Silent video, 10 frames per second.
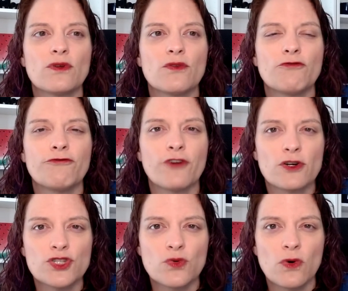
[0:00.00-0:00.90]

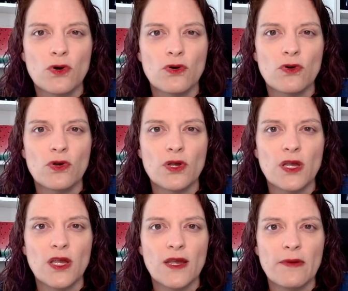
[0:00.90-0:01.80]
virtual
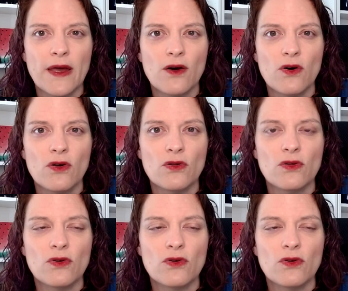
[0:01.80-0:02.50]
email